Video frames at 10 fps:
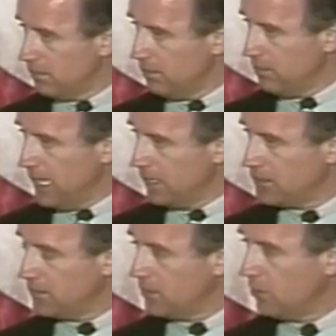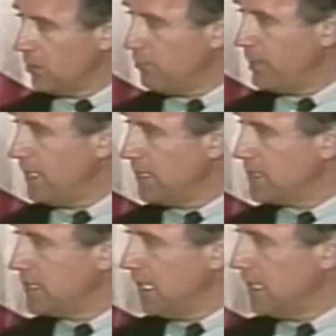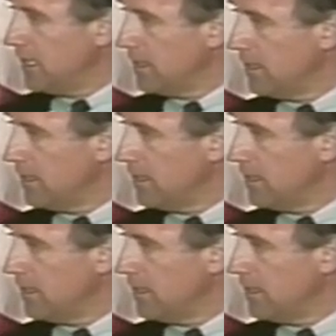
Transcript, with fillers: the balance of the court being at stake,